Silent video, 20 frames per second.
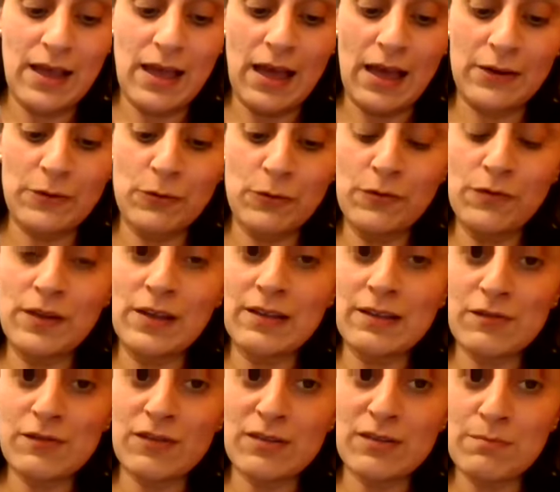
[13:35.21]
And all these
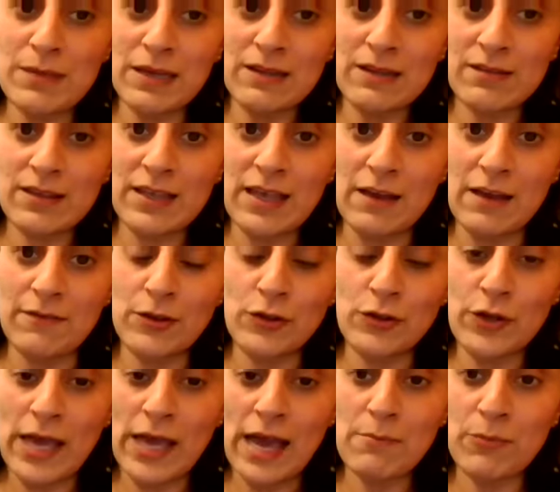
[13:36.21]
are just mixed together.
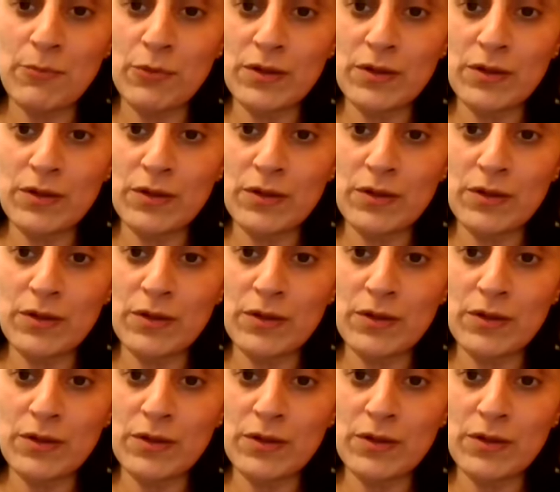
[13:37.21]
You can